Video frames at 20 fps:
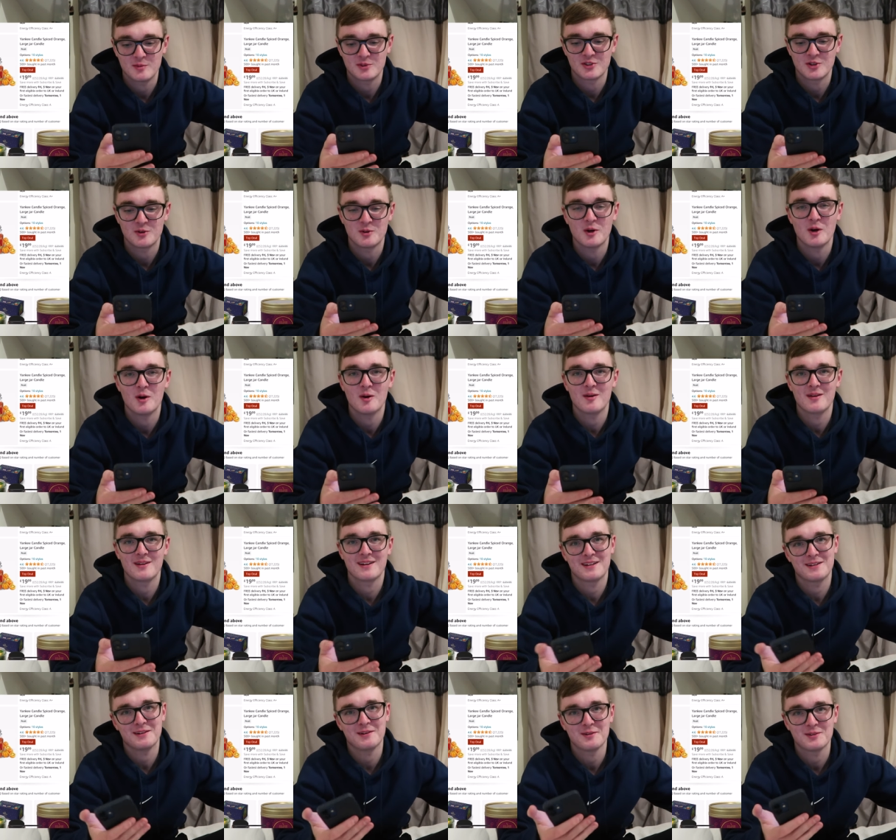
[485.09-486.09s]
It's like, uh uh,
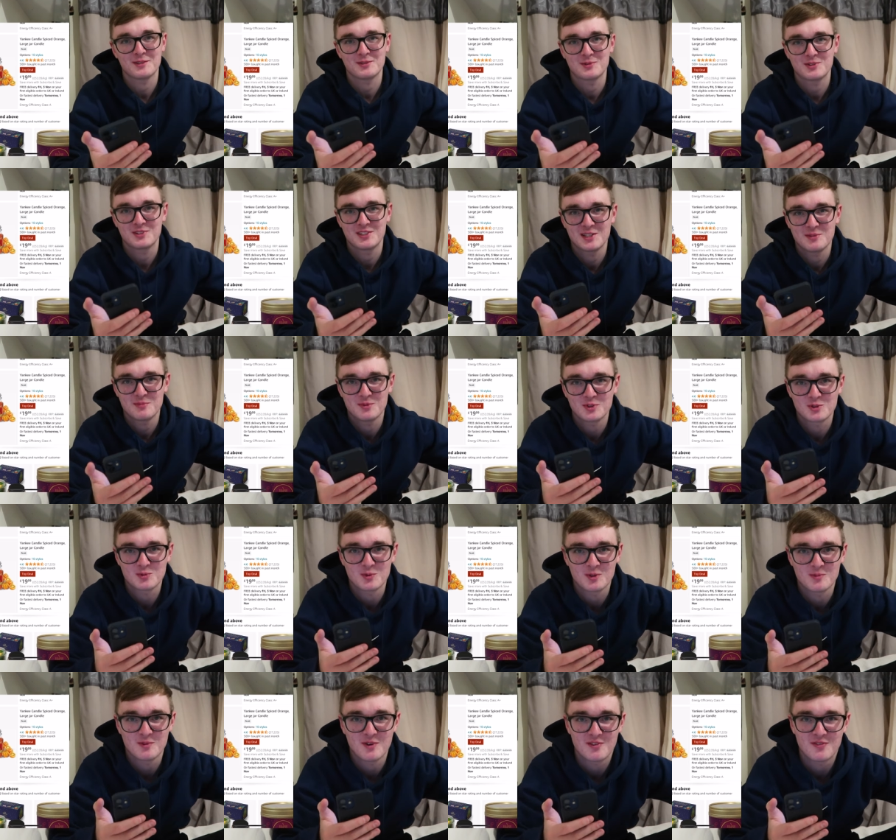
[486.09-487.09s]
uh, uh, cinnamon's
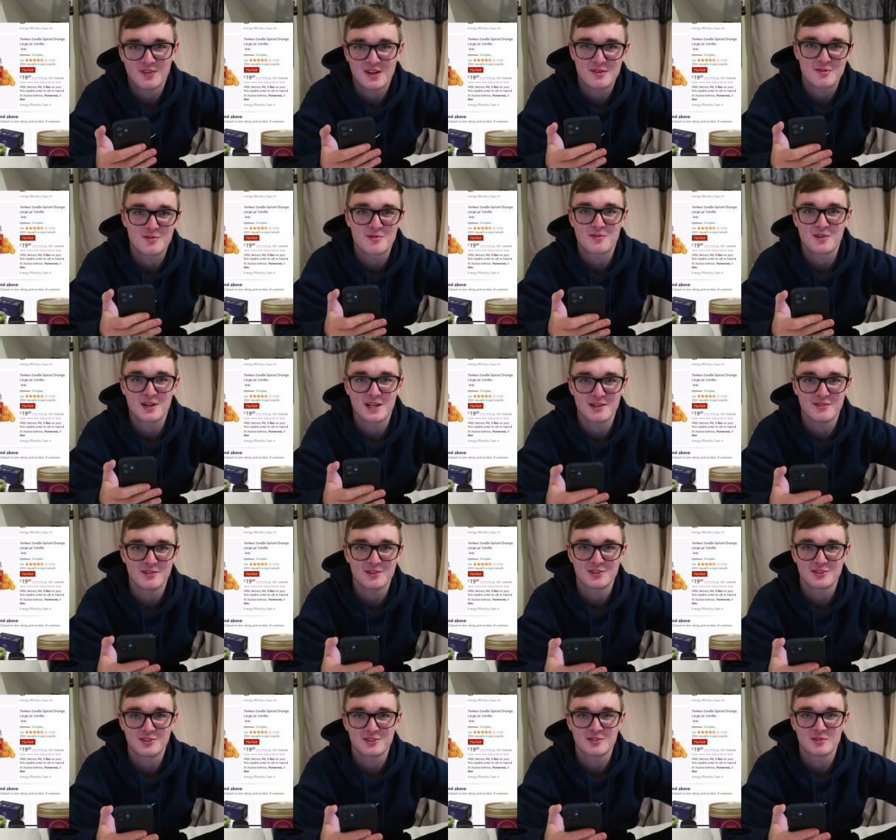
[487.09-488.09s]
one of my favourite
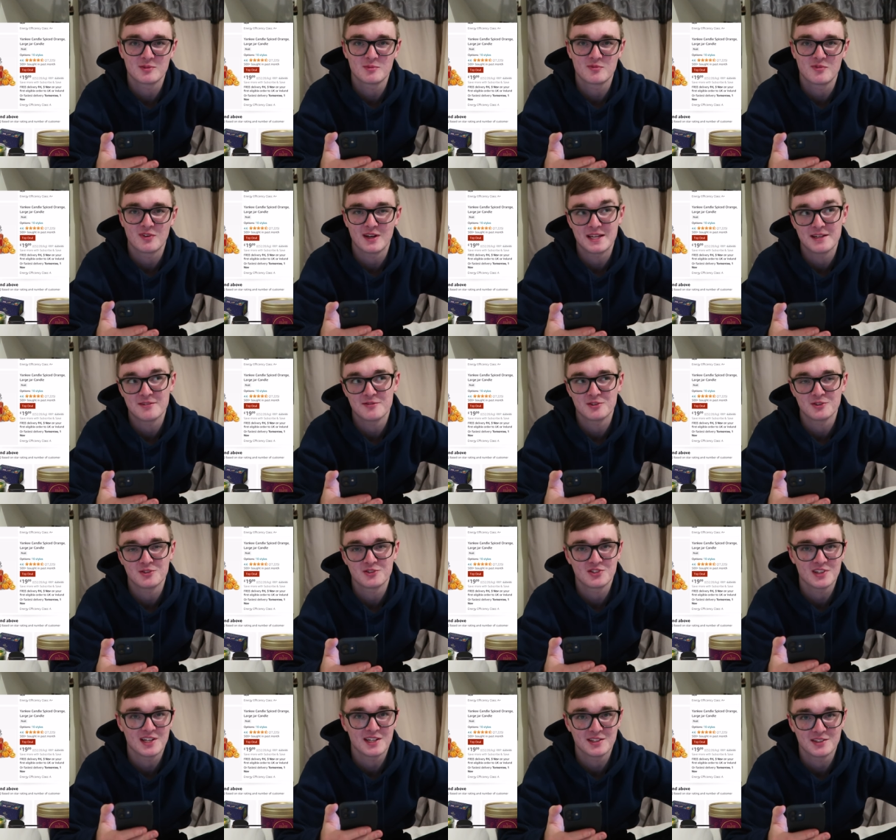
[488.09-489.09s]
flavours, flavours,
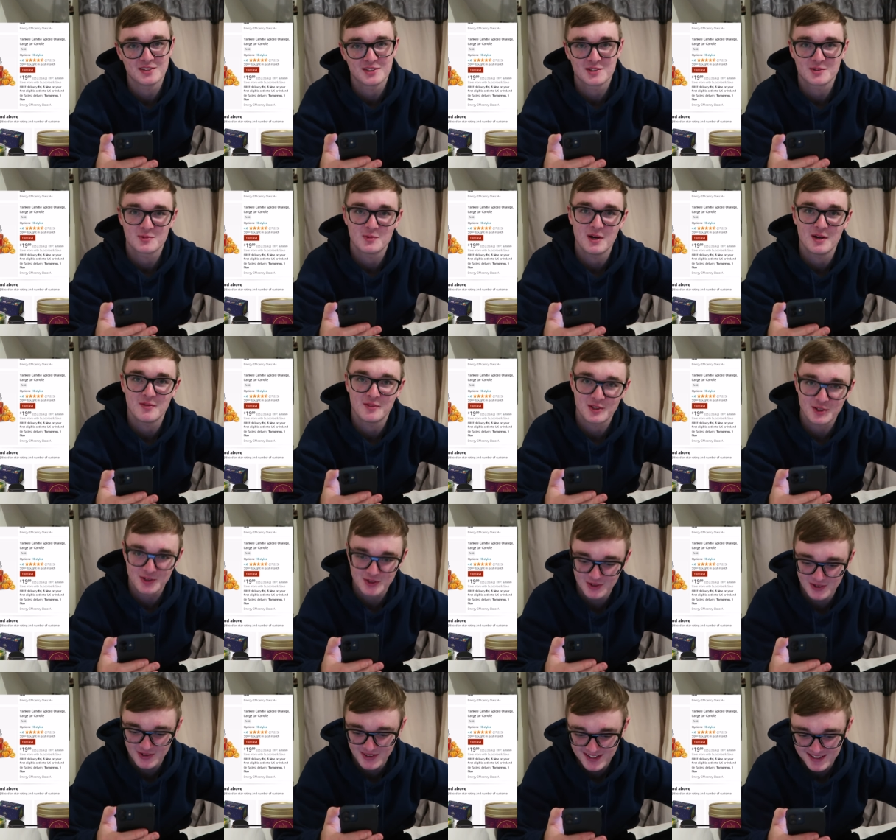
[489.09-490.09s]
scents, whatever you
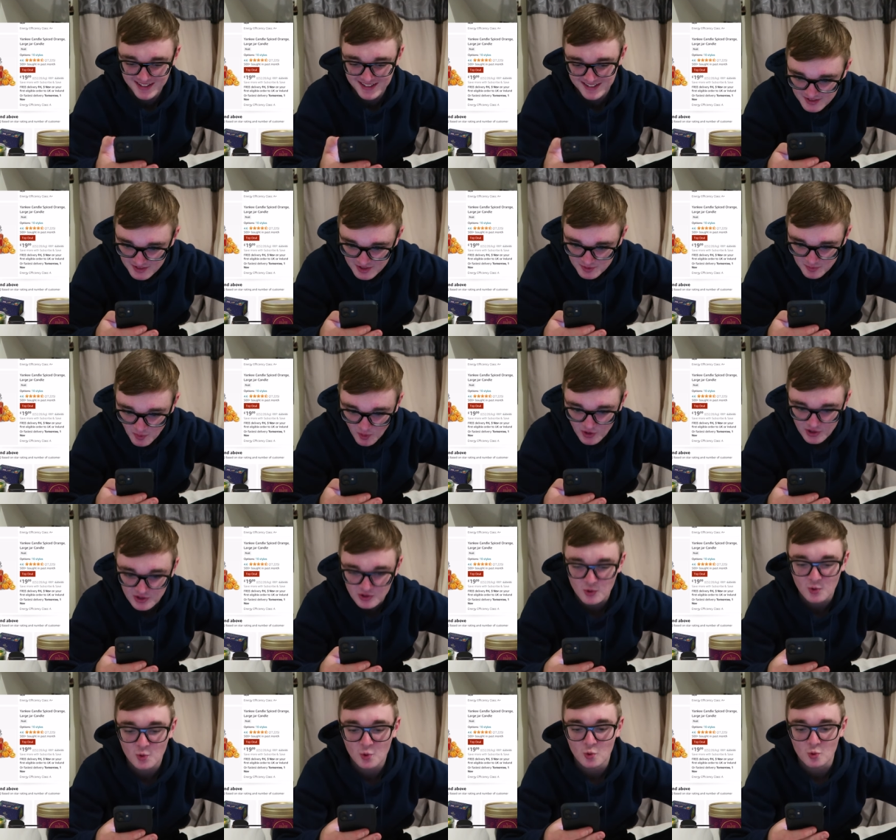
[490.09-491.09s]
call it. Spice,
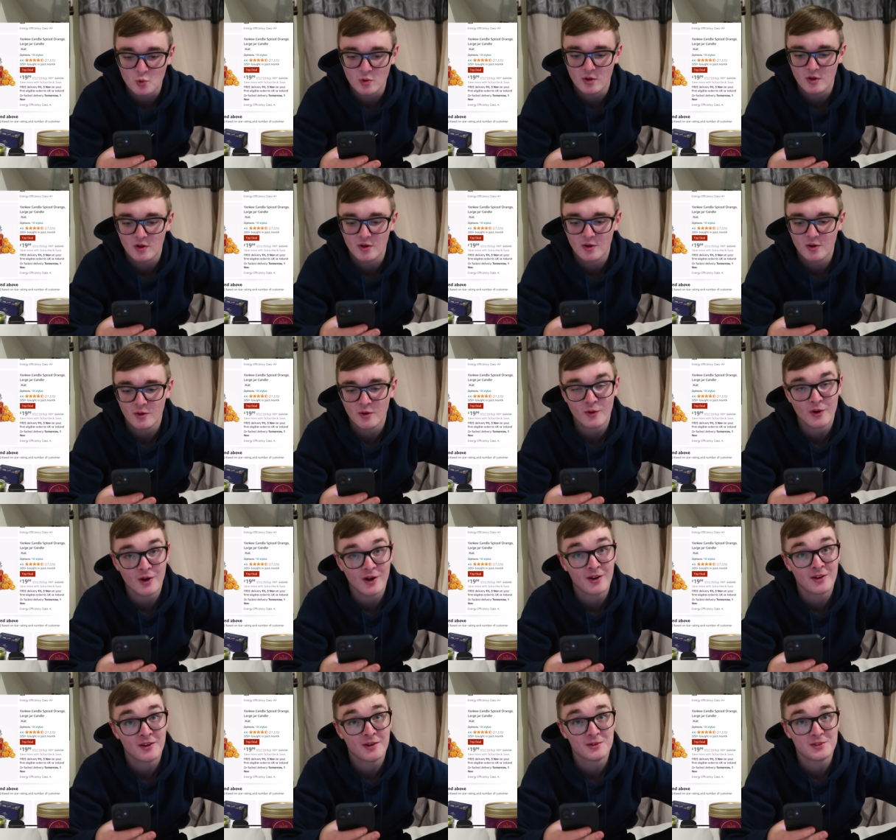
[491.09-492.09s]
oh, oh,
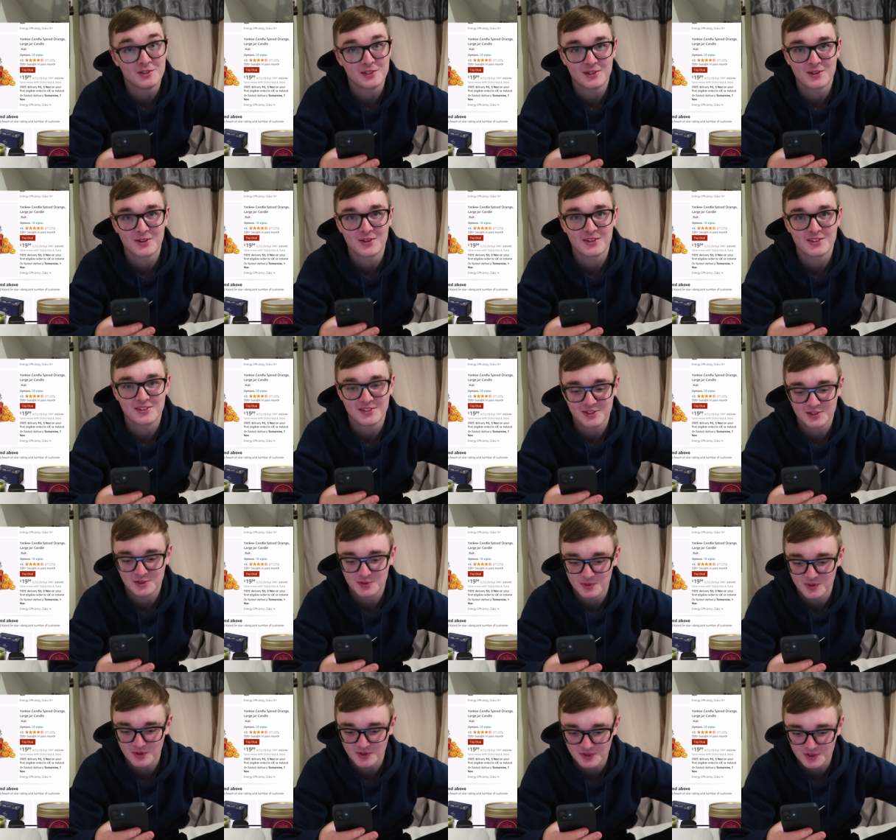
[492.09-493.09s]
I know she likes
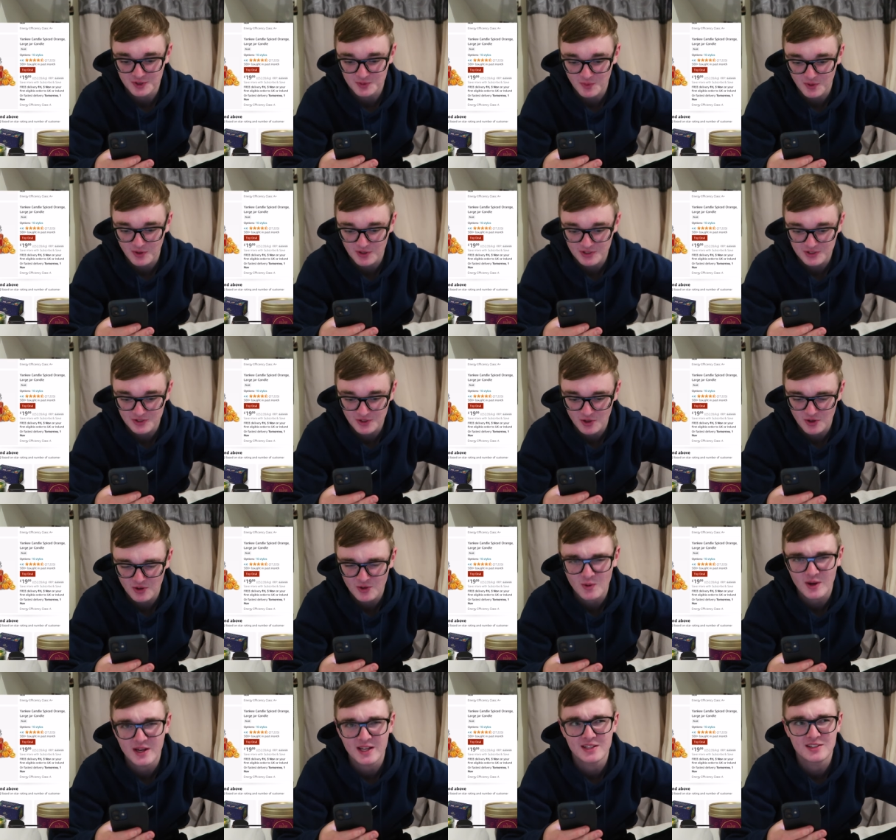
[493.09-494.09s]
this one. Spiced,
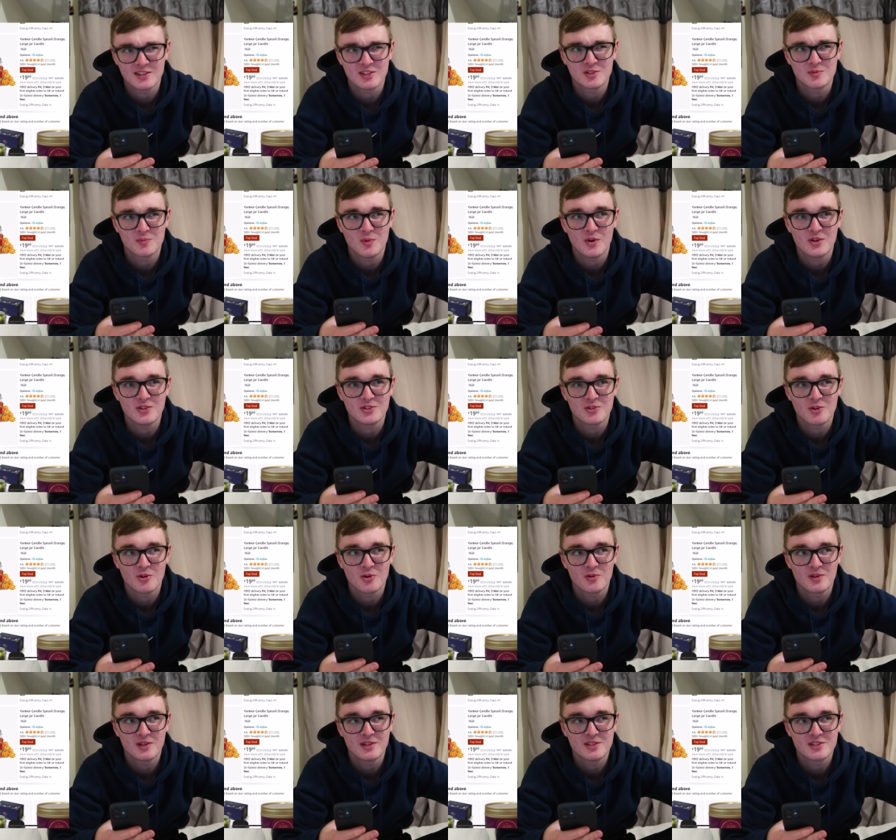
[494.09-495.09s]
wait, is it spiced
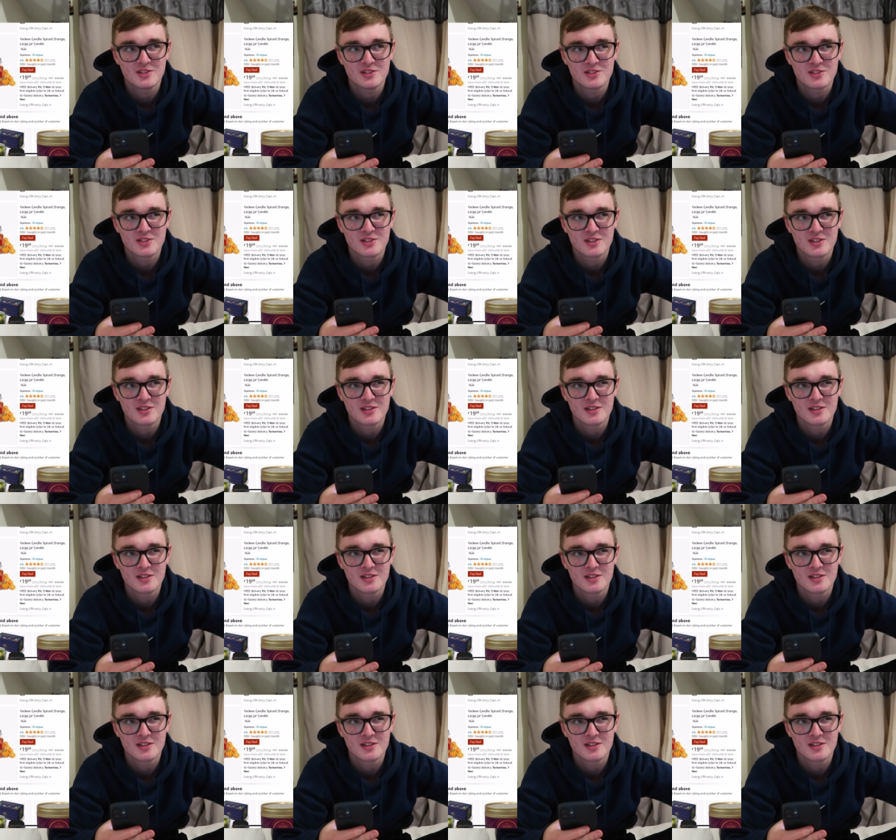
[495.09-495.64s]
orange?